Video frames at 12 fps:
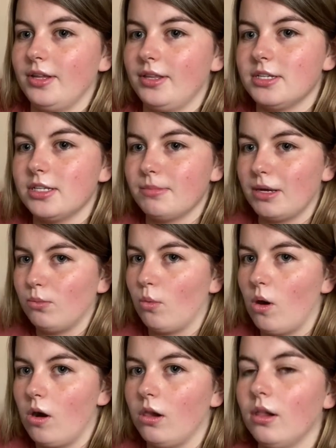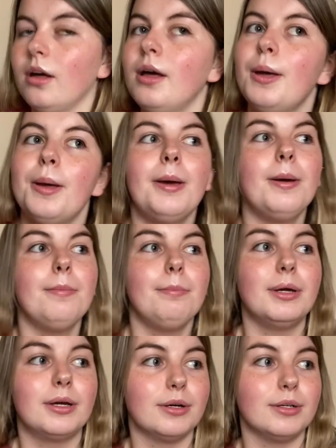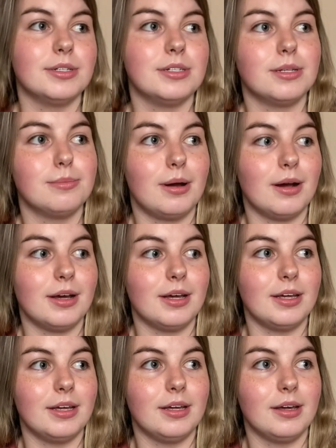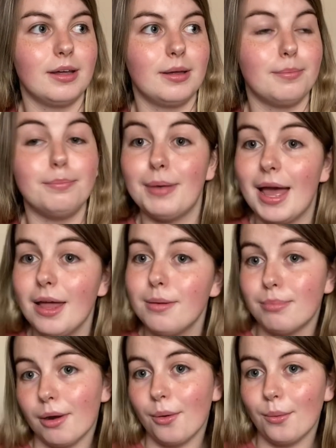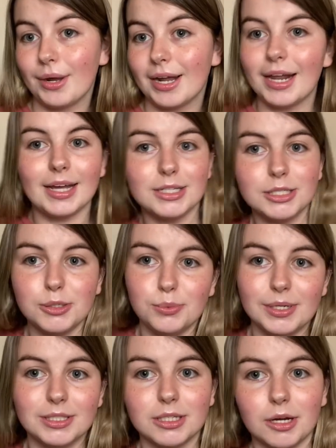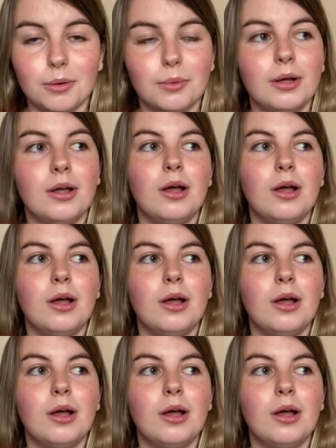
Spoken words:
This is my wall because my bed broke like 2 weeks ago.